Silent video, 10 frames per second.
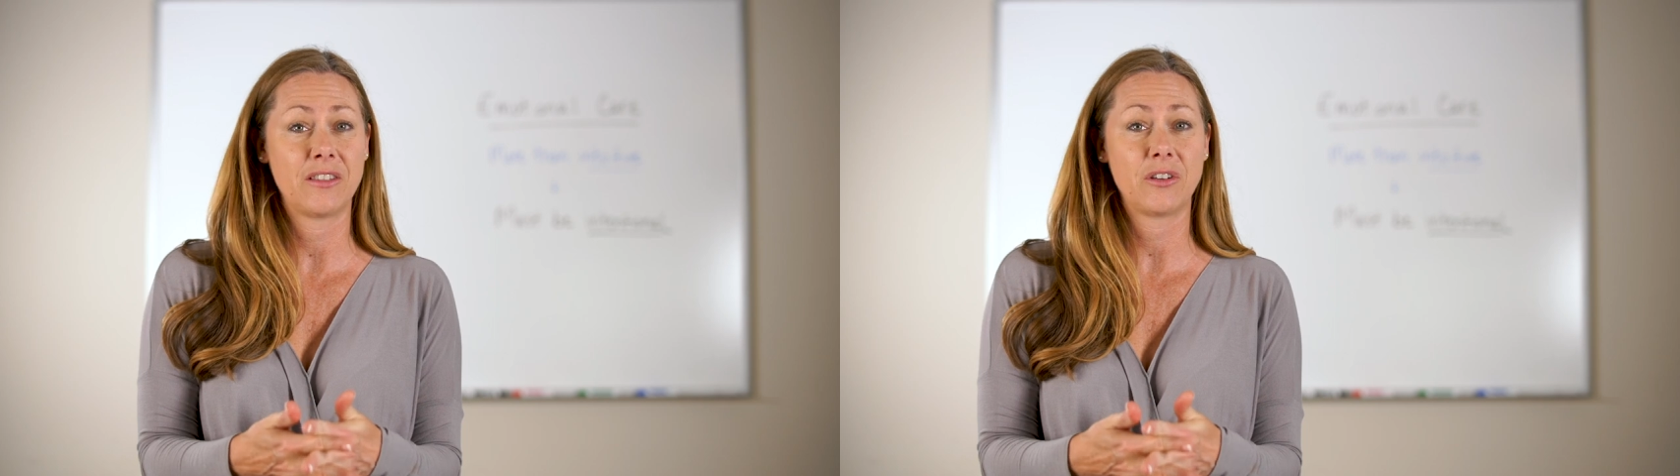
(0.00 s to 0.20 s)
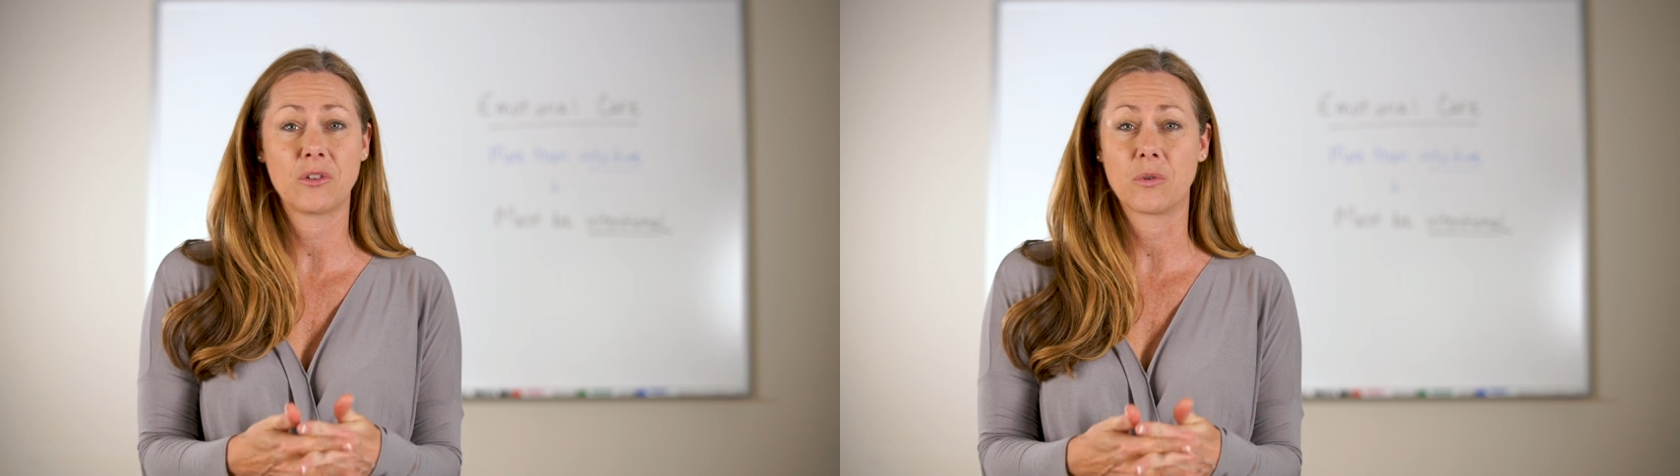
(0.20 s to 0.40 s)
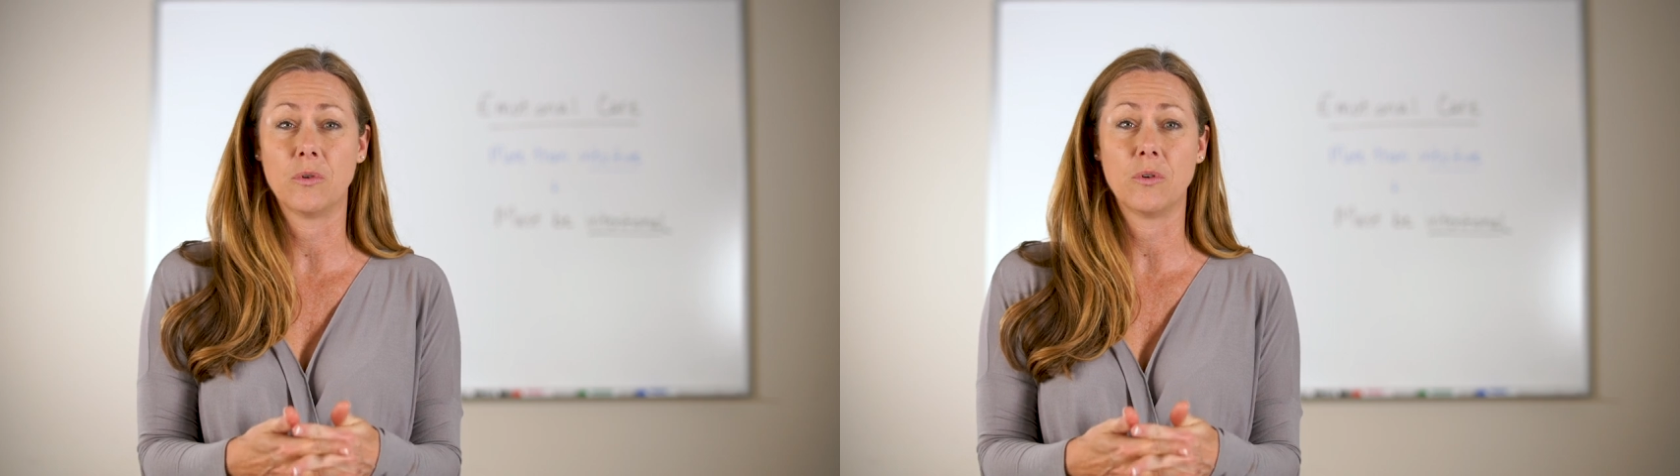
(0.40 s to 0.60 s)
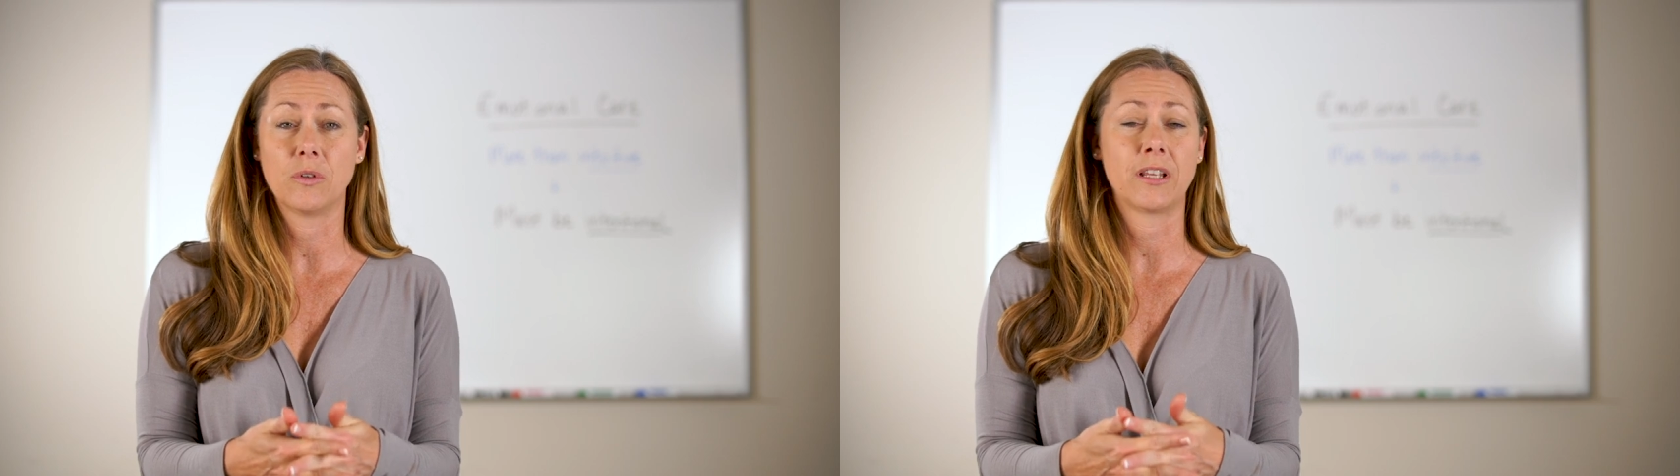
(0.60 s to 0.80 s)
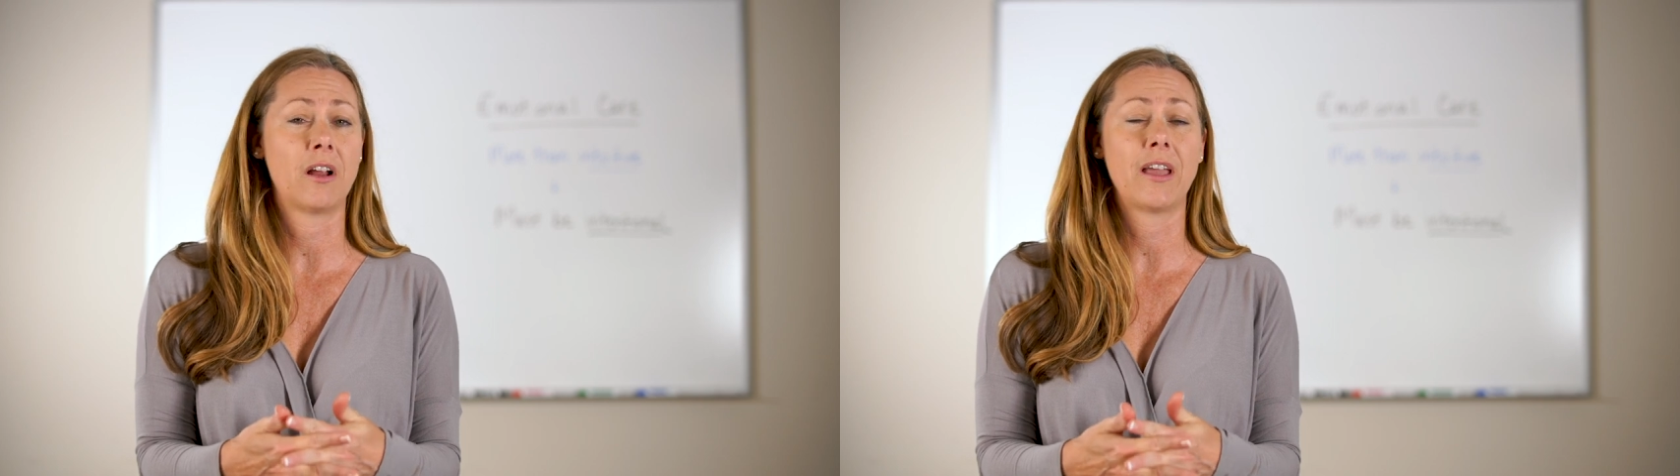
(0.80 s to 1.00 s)
at their
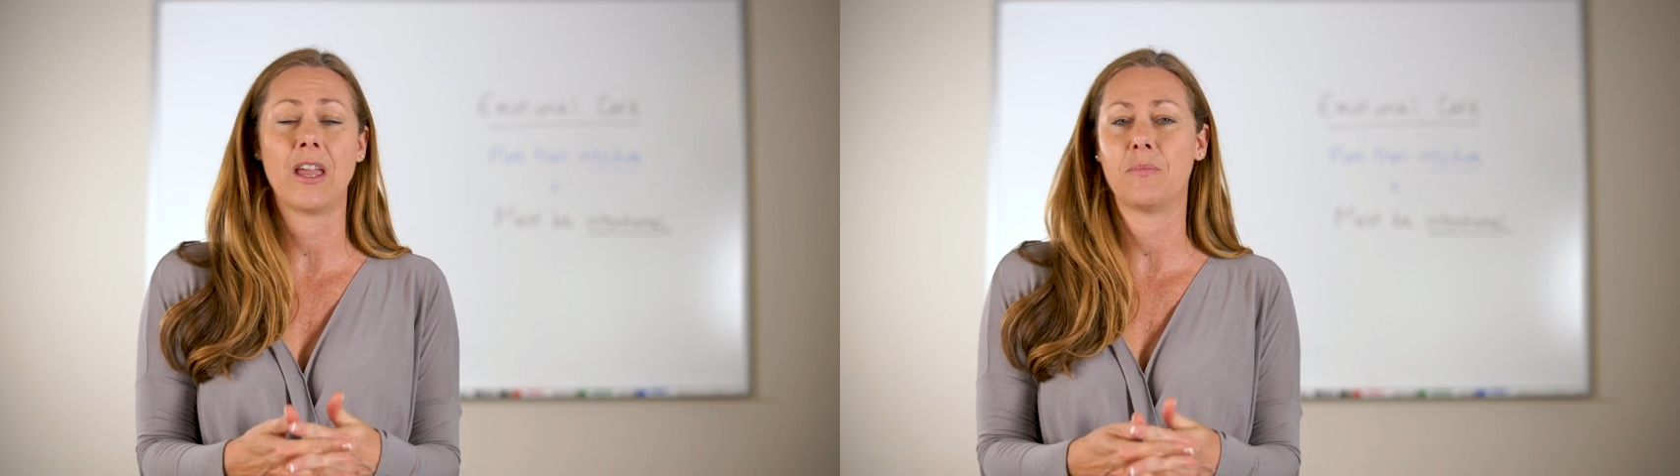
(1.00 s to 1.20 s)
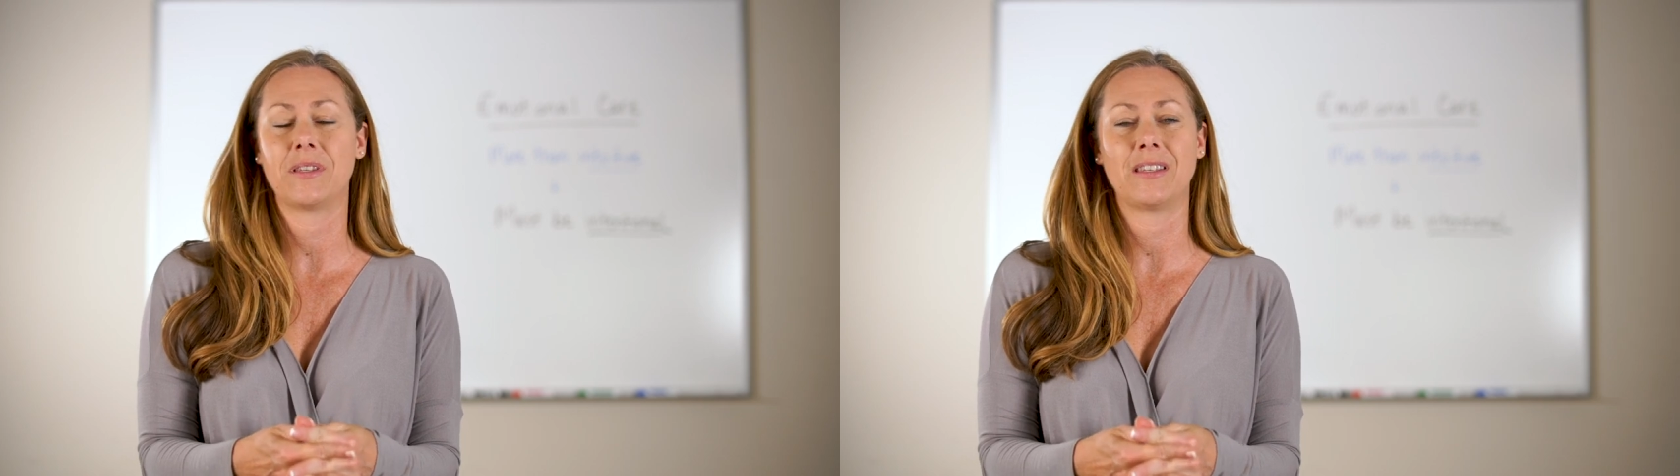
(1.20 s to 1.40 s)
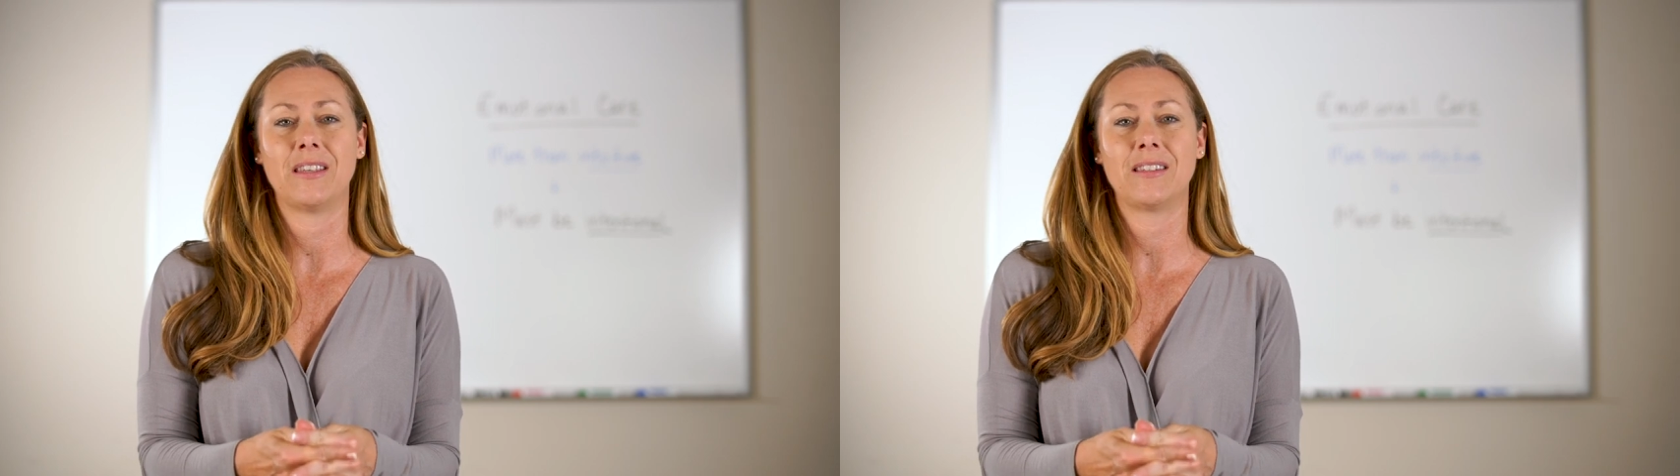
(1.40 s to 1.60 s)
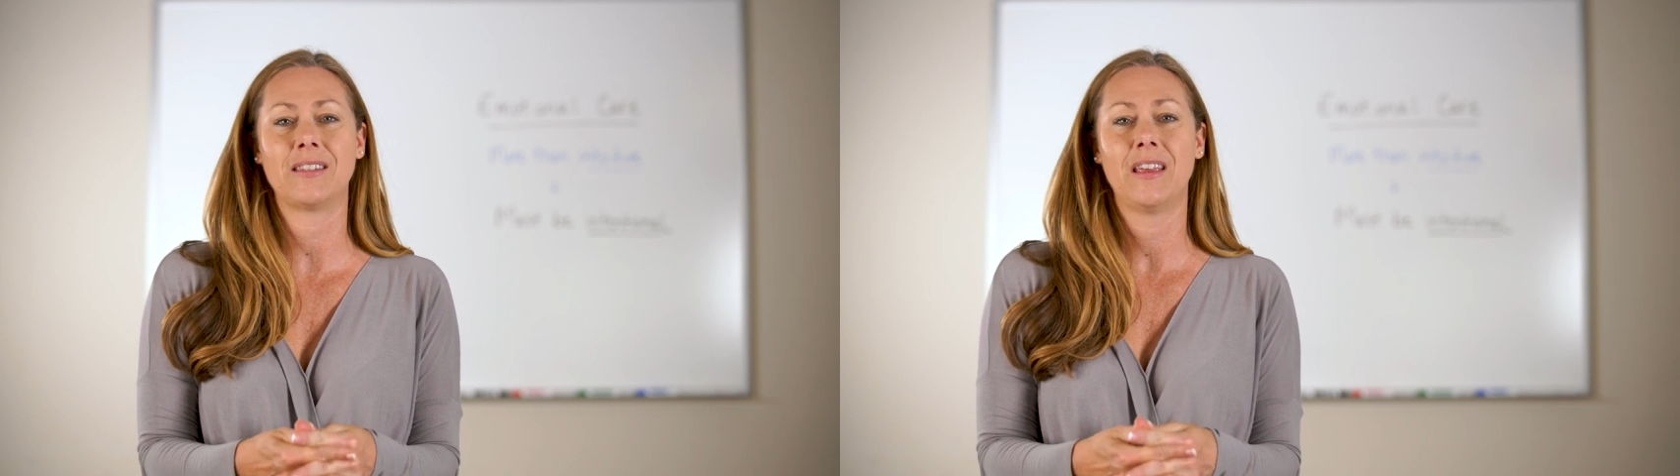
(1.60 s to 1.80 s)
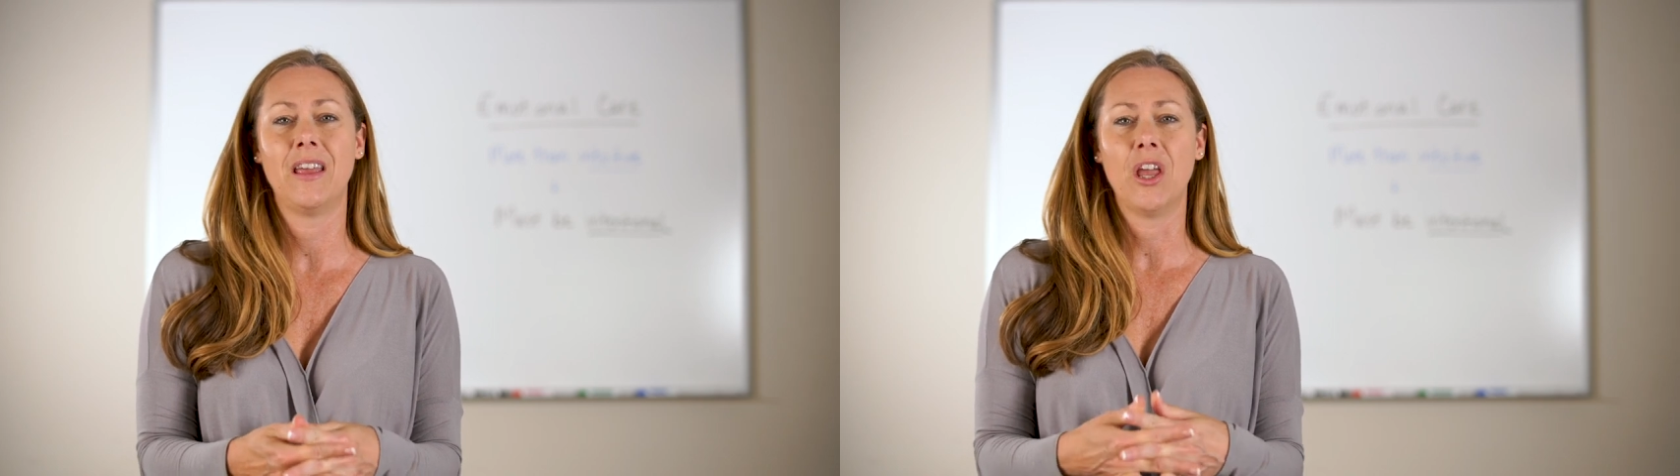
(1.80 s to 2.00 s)
schools and on campuses,